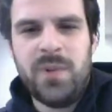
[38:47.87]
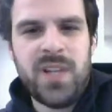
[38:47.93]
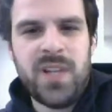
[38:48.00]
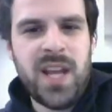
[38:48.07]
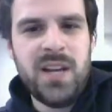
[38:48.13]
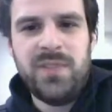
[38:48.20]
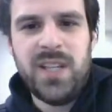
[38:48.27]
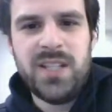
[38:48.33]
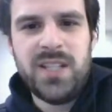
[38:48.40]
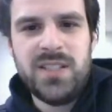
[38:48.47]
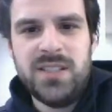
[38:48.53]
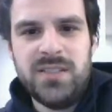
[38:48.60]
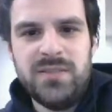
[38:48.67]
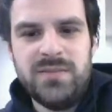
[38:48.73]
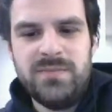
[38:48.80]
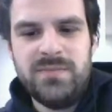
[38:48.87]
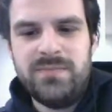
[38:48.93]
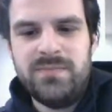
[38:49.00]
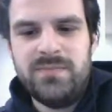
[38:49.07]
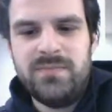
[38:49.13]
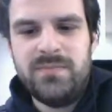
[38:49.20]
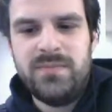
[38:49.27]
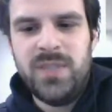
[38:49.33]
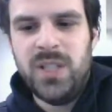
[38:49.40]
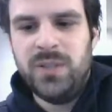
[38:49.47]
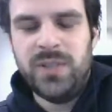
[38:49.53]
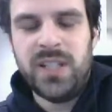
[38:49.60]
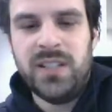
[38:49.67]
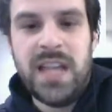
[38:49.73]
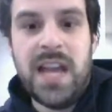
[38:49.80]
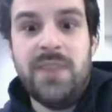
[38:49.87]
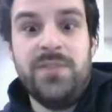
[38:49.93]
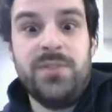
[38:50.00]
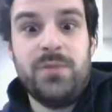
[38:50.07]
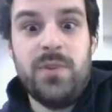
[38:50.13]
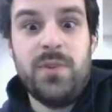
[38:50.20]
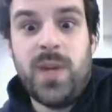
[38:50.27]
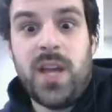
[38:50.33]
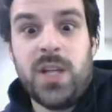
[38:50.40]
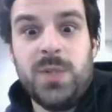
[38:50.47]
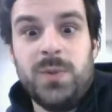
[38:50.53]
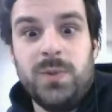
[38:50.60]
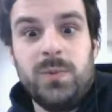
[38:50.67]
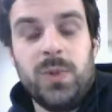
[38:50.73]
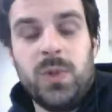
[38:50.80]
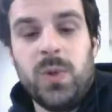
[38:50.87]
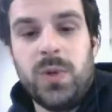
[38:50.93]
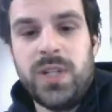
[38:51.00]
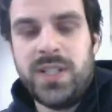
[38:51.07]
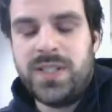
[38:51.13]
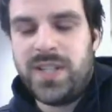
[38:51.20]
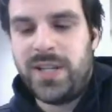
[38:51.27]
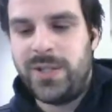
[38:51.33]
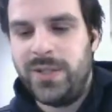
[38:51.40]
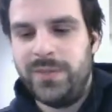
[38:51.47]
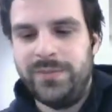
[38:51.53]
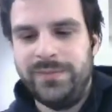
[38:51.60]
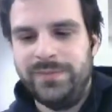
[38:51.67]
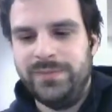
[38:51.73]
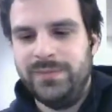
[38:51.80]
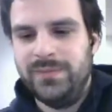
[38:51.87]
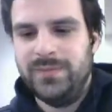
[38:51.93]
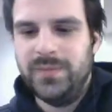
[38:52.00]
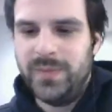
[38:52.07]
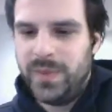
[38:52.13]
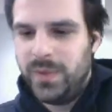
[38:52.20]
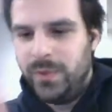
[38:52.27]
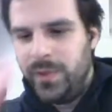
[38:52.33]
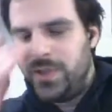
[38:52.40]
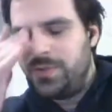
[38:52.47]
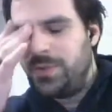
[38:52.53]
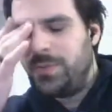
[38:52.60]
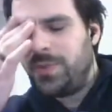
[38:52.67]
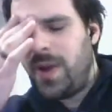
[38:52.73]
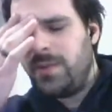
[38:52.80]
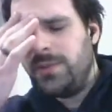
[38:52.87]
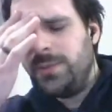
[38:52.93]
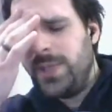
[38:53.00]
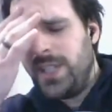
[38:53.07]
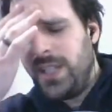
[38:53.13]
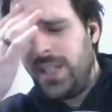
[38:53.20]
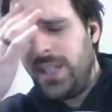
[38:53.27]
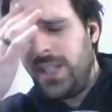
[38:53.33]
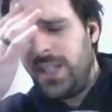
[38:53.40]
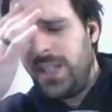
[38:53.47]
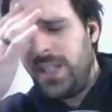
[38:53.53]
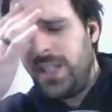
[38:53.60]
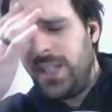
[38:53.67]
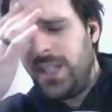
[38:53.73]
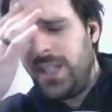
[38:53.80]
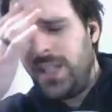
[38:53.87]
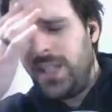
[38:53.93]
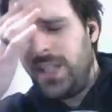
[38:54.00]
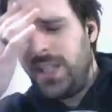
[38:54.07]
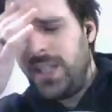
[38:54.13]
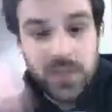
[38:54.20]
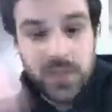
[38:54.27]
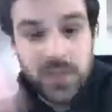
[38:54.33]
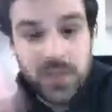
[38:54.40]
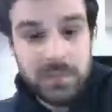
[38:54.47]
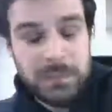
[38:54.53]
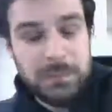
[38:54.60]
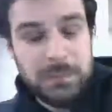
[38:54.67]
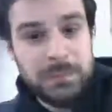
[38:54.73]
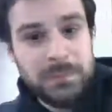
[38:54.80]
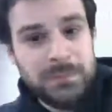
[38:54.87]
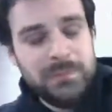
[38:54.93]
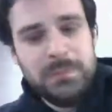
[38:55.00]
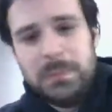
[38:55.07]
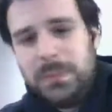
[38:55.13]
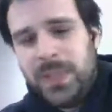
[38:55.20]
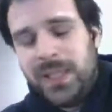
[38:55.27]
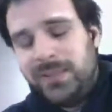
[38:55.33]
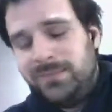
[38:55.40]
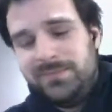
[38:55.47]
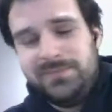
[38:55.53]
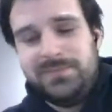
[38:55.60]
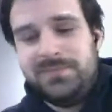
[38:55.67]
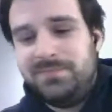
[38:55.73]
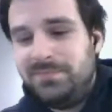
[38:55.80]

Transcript: would kind of like to, like live stream an actual recording session, which will probably kill the magic for some of you, but